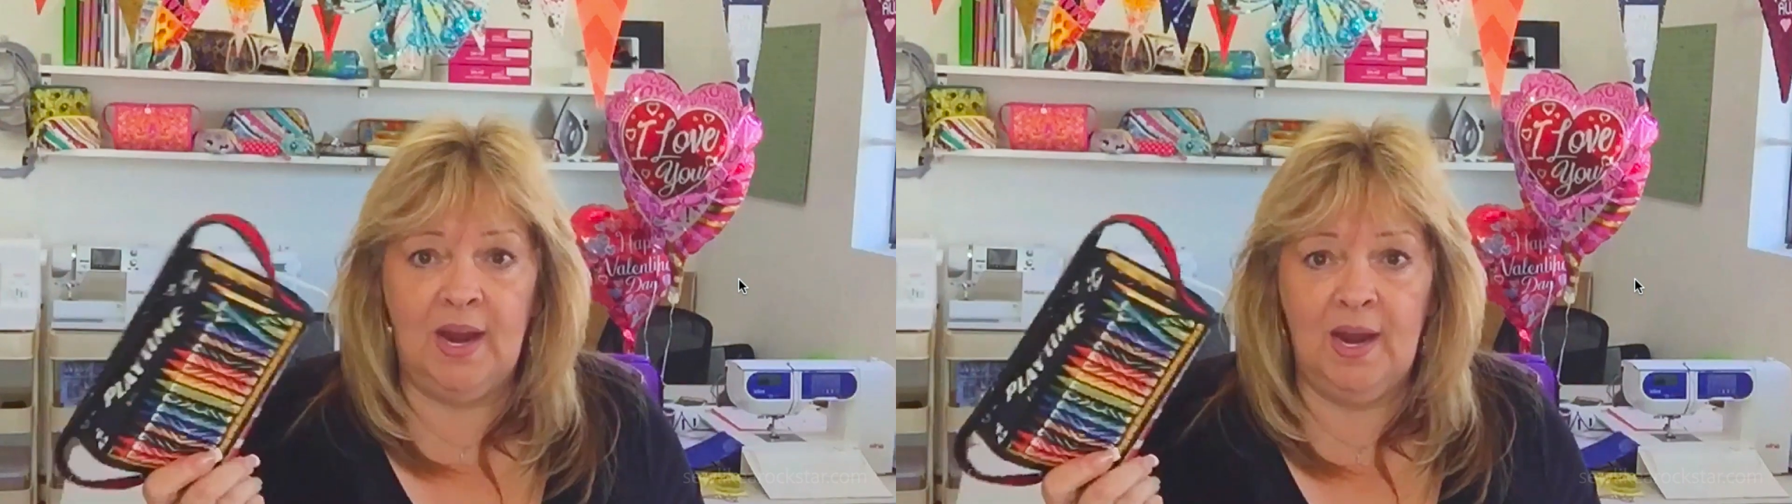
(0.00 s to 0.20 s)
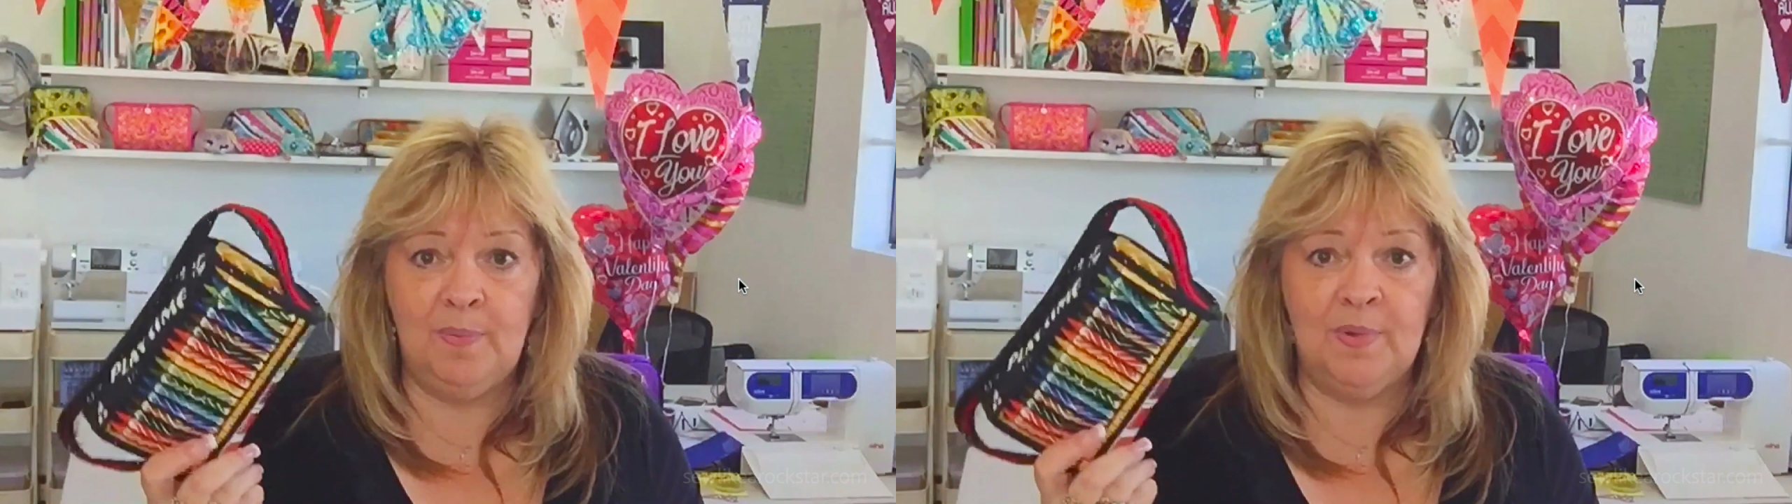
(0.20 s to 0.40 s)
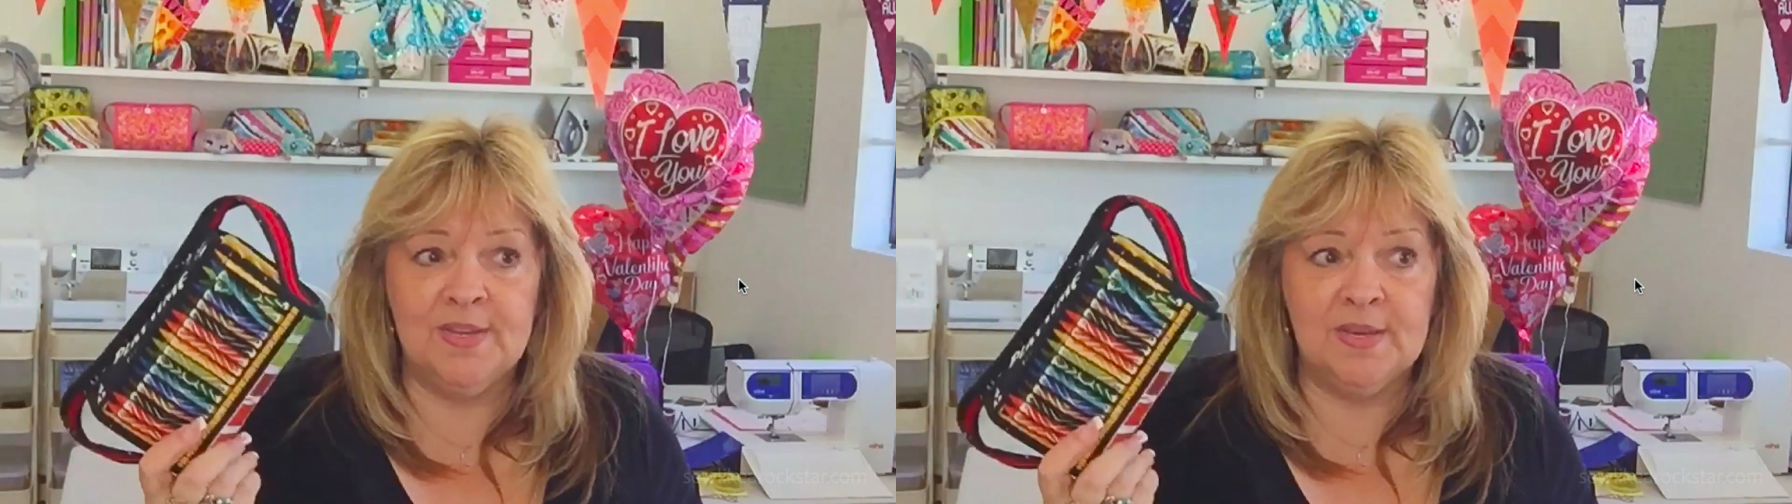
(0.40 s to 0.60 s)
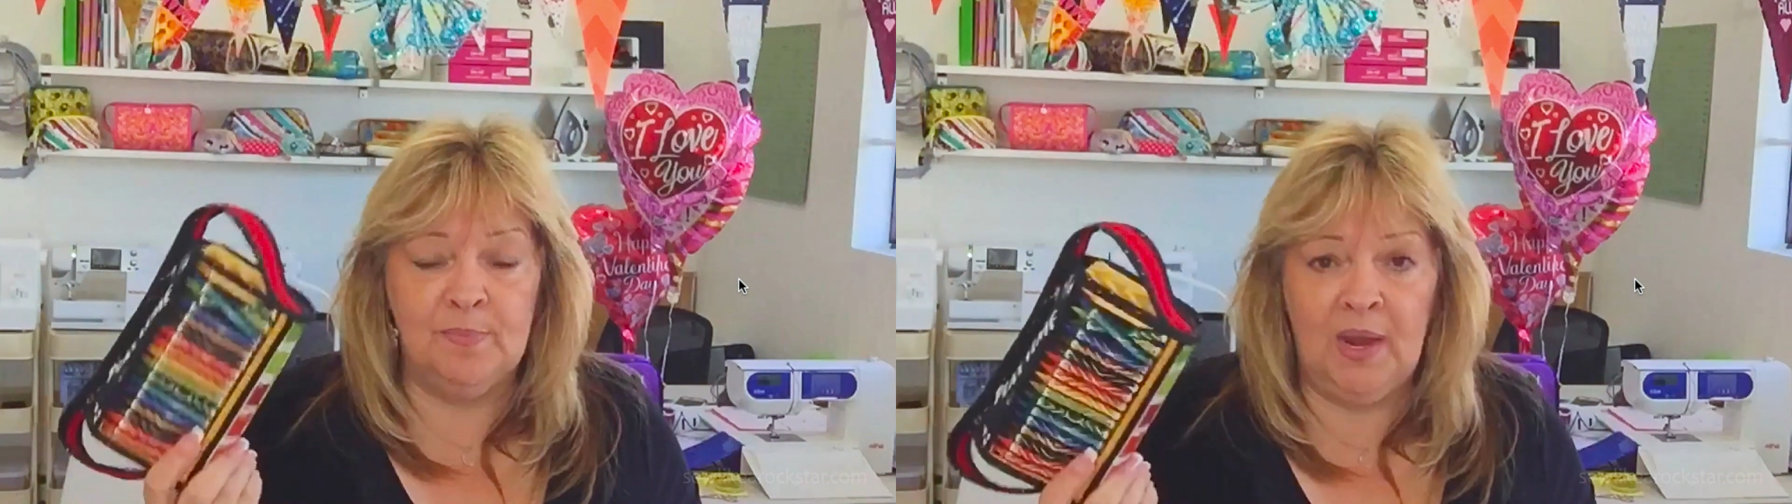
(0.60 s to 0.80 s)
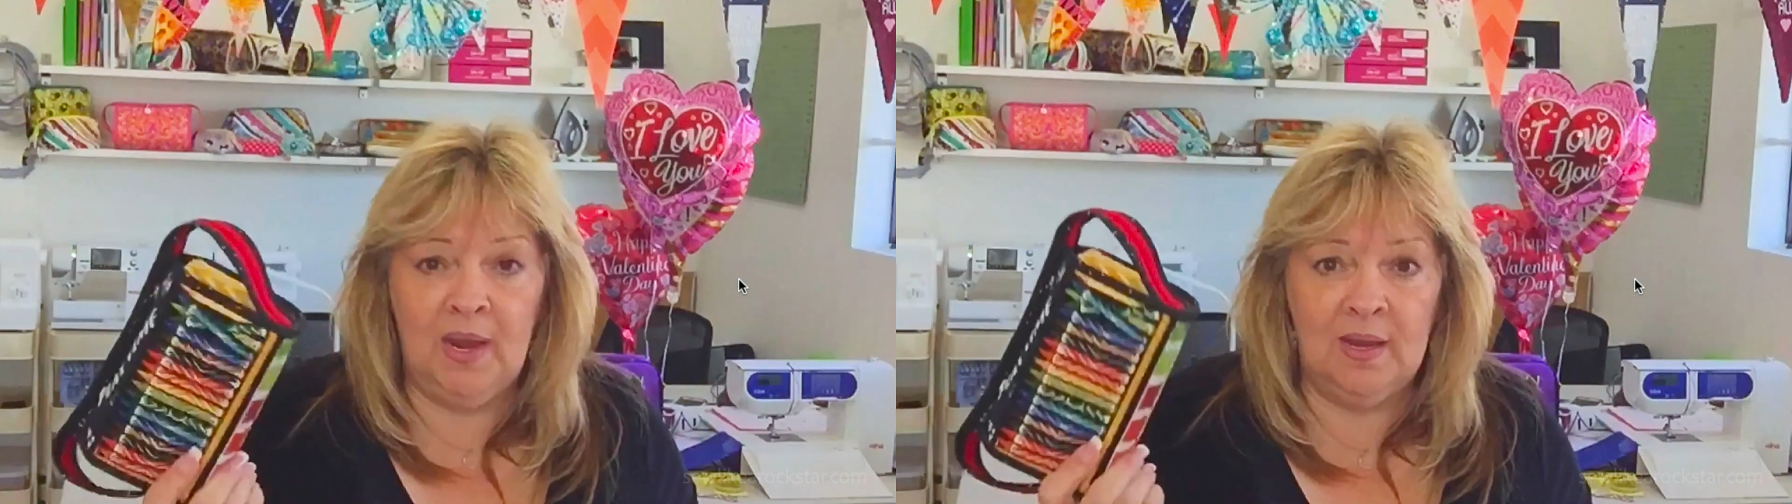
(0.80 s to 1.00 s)
tape and some
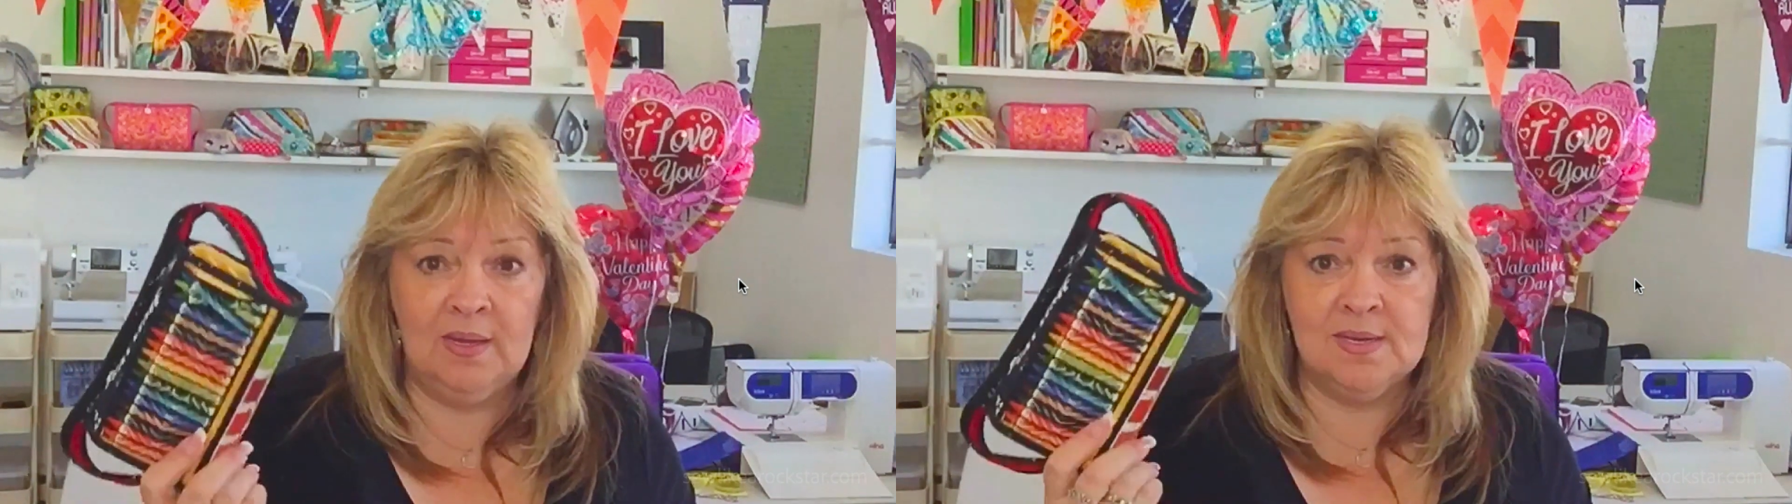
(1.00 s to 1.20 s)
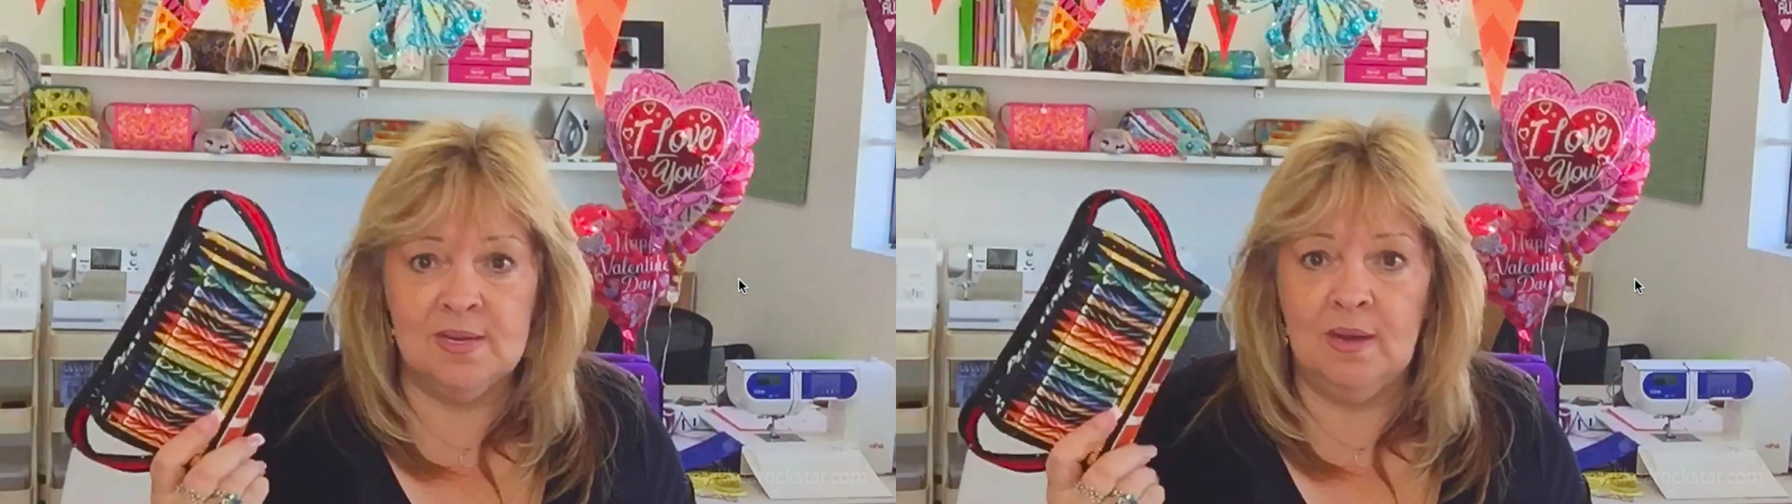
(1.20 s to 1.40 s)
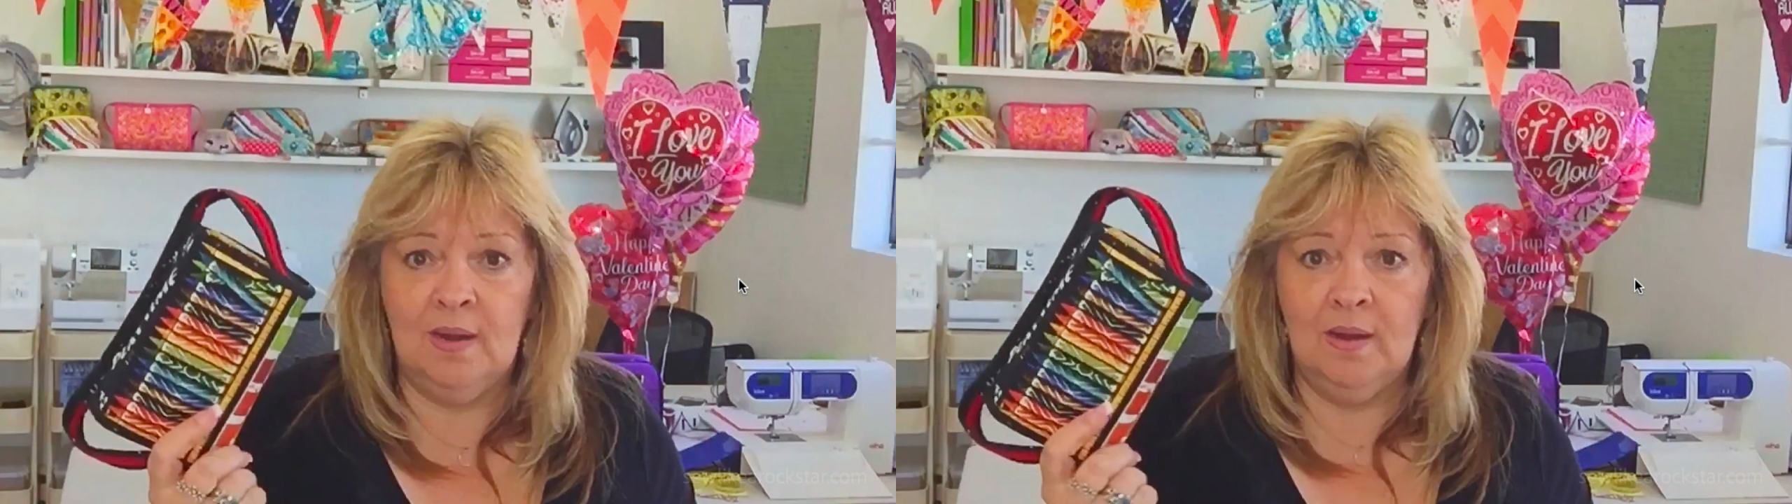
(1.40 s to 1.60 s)
pens,